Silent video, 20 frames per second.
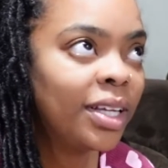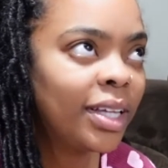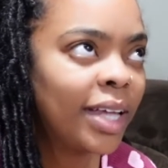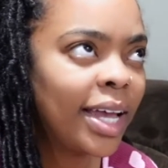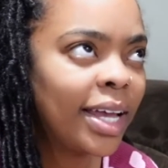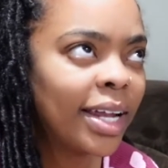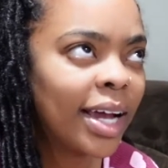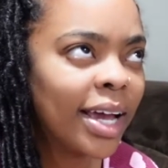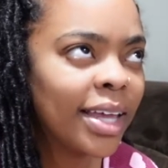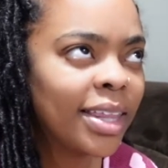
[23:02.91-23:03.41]

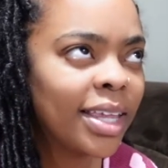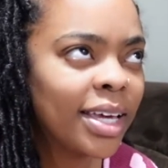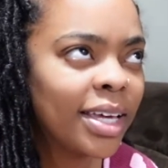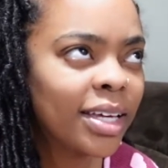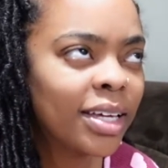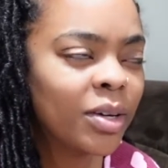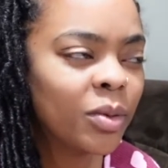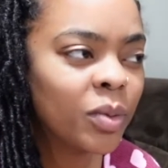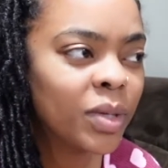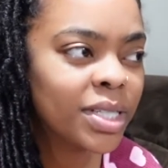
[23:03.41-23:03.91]
late. I
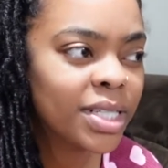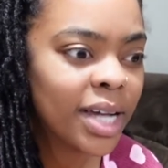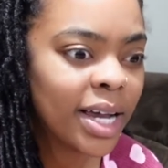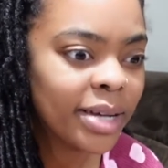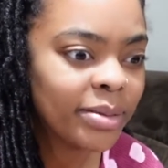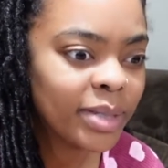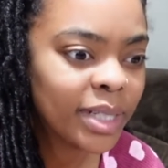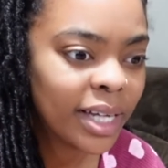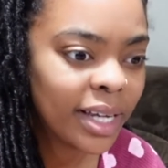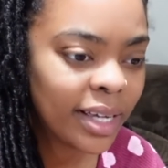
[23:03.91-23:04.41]
think, what
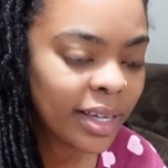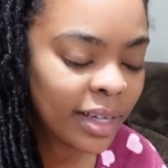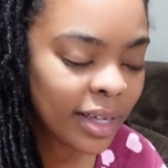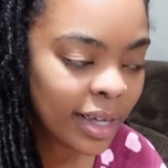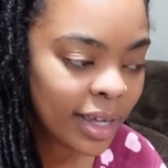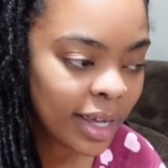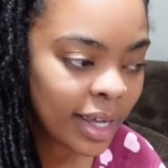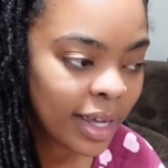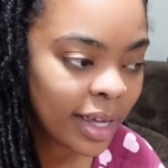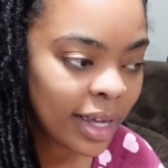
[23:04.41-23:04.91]
time did I,
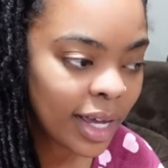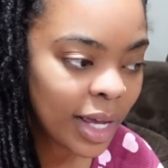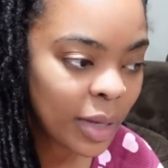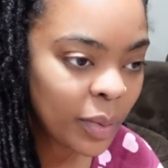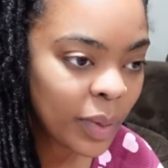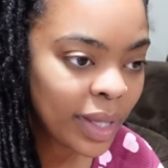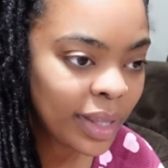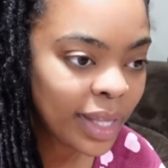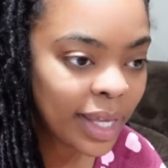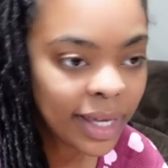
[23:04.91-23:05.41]
I
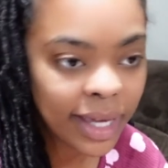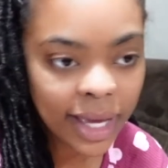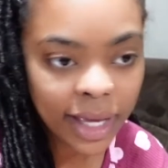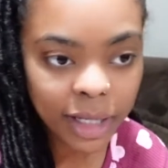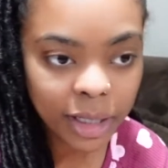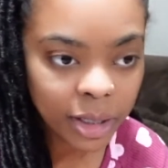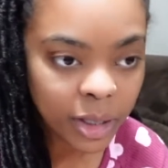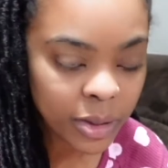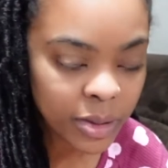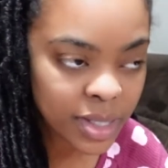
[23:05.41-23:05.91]
went like at
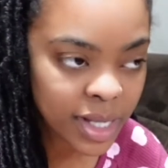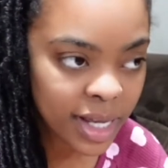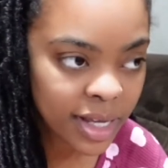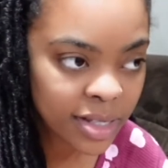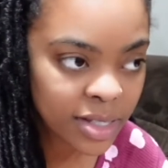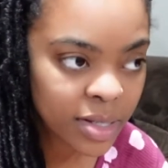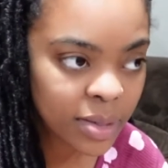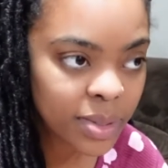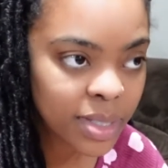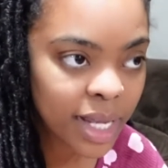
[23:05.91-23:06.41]
closing.
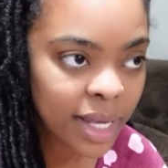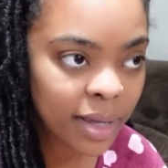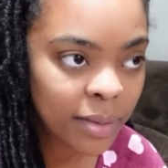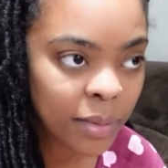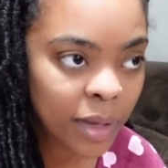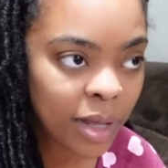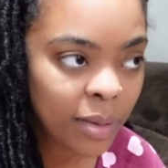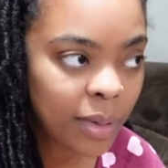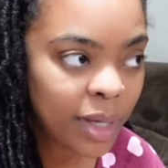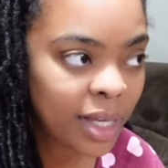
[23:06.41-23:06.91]
So it was like
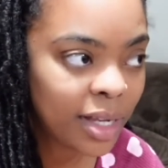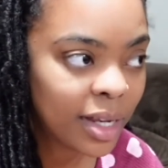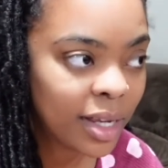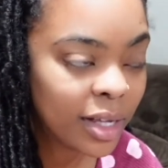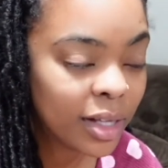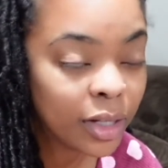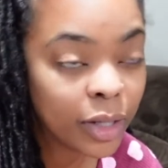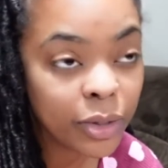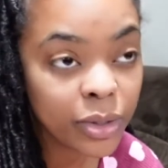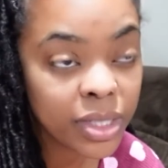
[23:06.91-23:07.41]
maybe
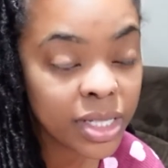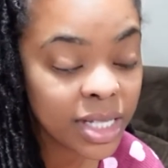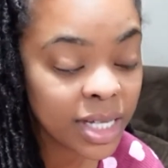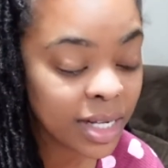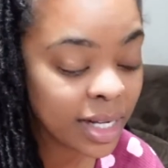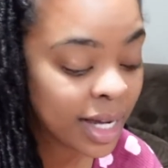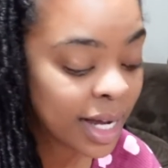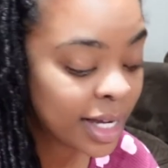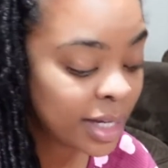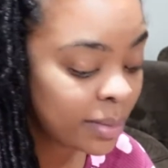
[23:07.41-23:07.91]
close to
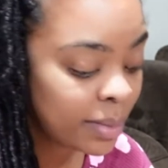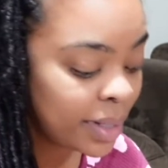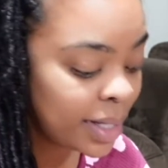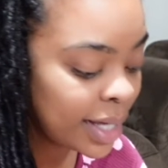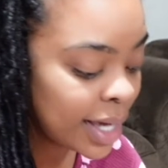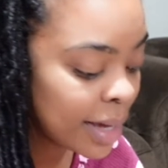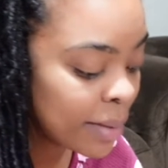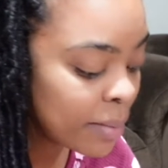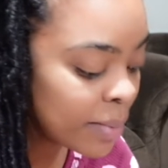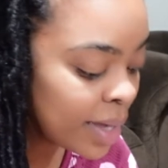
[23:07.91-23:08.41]
9
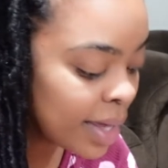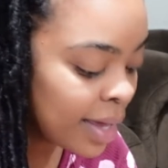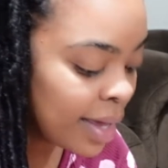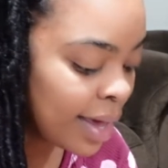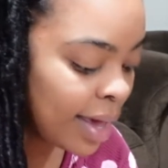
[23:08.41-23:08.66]
p.m.